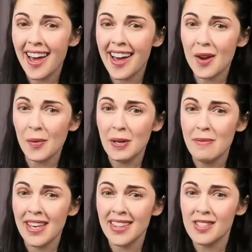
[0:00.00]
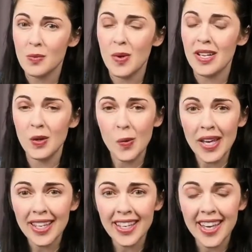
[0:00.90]
I want to make this one
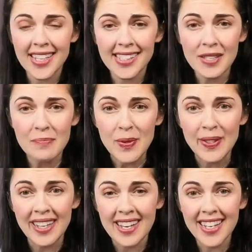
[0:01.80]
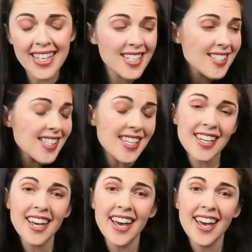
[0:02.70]
quick and simple and easy.